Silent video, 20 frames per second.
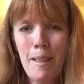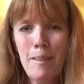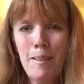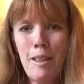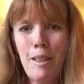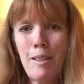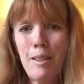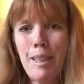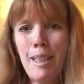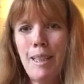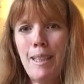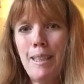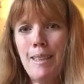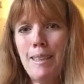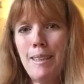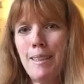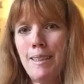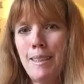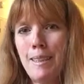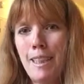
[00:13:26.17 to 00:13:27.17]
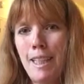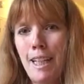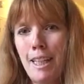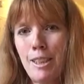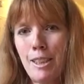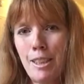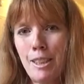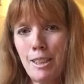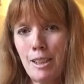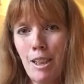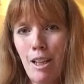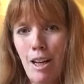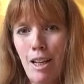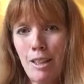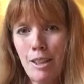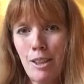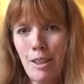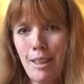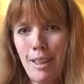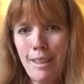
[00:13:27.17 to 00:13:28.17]
that are getting these DHS
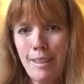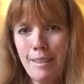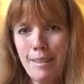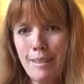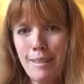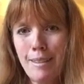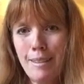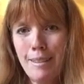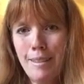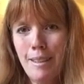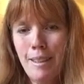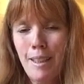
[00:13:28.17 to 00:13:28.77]
contracts.